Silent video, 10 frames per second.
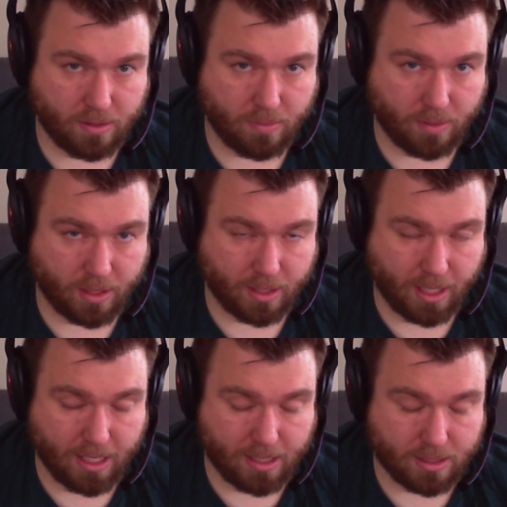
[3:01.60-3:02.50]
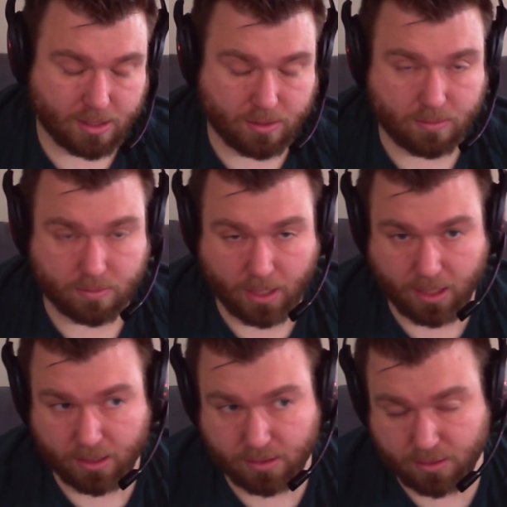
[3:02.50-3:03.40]
that we're going to get into,
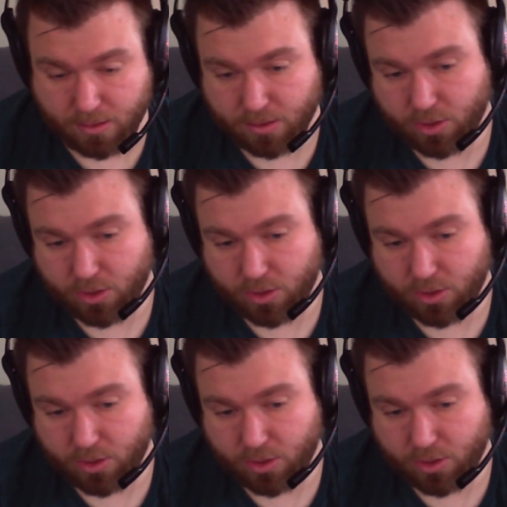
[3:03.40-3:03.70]
and